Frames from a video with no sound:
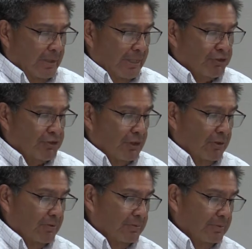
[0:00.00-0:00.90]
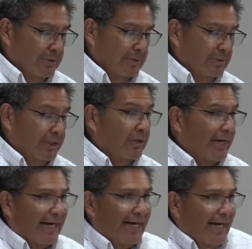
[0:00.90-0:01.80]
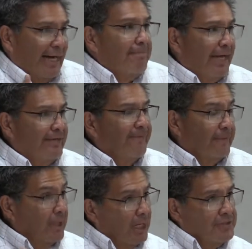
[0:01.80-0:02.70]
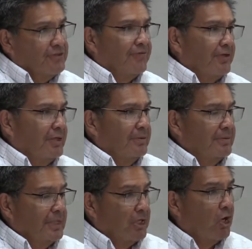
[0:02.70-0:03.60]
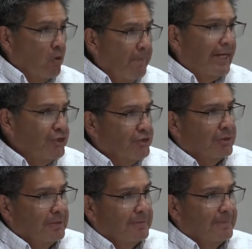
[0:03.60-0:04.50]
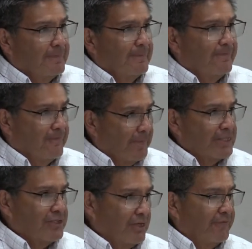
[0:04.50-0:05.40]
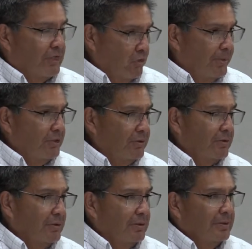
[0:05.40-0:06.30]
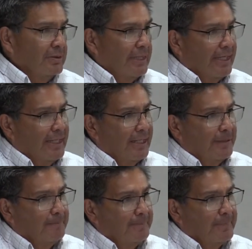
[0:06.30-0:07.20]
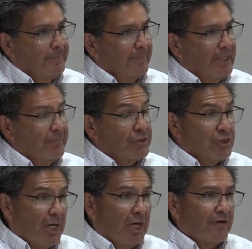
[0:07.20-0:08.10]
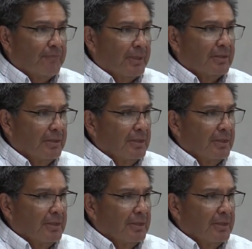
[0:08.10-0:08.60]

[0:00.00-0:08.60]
And so, you know, I, I made philosophy a co major for myself at OBU. Um, it was tough, but